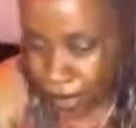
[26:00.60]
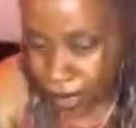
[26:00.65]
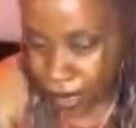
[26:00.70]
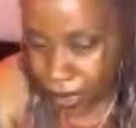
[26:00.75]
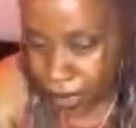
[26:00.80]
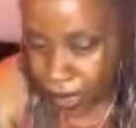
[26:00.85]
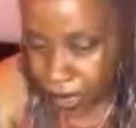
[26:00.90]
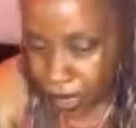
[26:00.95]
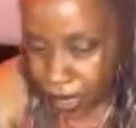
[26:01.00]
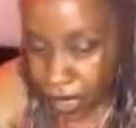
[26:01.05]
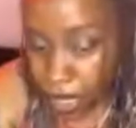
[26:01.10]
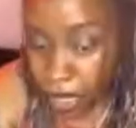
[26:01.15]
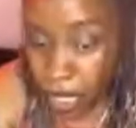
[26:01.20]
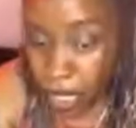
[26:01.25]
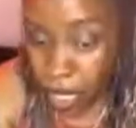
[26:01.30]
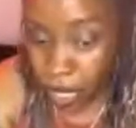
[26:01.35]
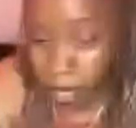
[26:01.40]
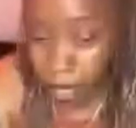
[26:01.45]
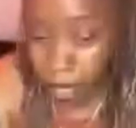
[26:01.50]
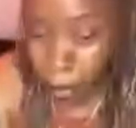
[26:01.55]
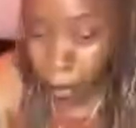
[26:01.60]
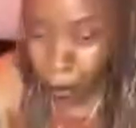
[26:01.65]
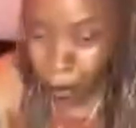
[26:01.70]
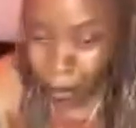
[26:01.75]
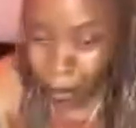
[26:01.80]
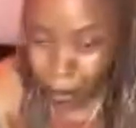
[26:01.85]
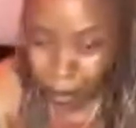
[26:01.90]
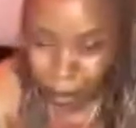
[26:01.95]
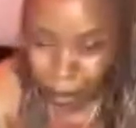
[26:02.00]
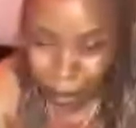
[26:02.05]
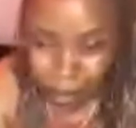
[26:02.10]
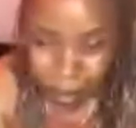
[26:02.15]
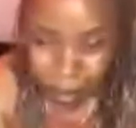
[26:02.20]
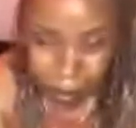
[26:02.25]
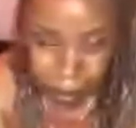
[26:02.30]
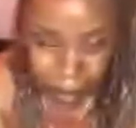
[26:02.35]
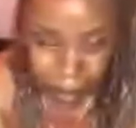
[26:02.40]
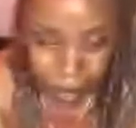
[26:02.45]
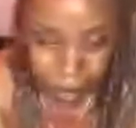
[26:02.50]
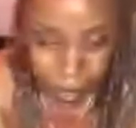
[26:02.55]
Y'all can hear me? Is my
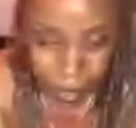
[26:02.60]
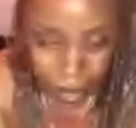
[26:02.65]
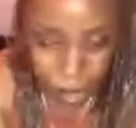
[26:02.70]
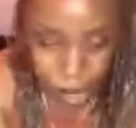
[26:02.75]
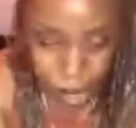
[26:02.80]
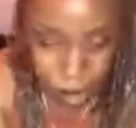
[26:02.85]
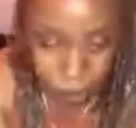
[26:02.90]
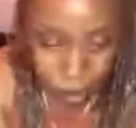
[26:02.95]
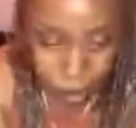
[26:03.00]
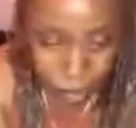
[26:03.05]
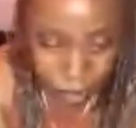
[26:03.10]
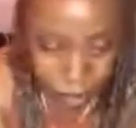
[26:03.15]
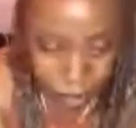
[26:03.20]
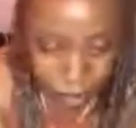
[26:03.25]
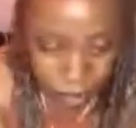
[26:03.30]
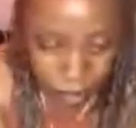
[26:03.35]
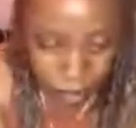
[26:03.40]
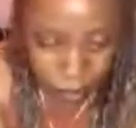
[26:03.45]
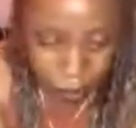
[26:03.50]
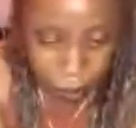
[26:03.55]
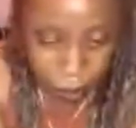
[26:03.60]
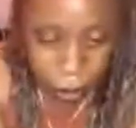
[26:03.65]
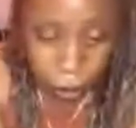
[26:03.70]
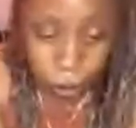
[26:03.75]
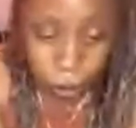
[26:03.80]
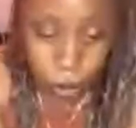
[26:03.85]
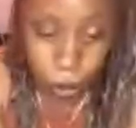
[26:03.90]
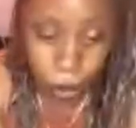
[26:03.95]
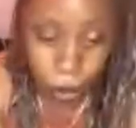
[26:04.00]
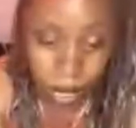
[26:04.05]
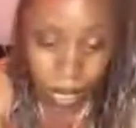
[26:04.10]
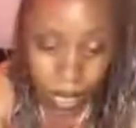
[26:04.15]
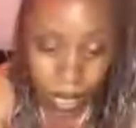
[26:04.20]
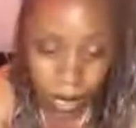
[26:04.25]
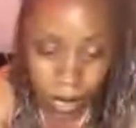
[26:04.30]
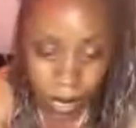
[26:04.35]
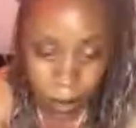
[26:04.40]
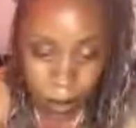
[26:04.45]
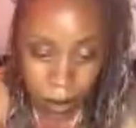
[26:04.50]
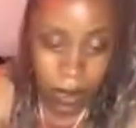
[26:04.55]
connection bad? Oh, it's going in and out.
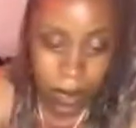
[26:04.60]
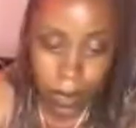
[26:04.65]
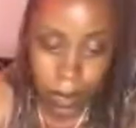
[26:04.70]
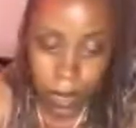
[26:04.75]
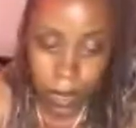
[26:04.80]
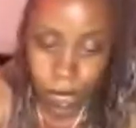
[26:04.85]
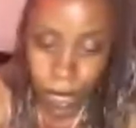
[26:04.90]
Who said that?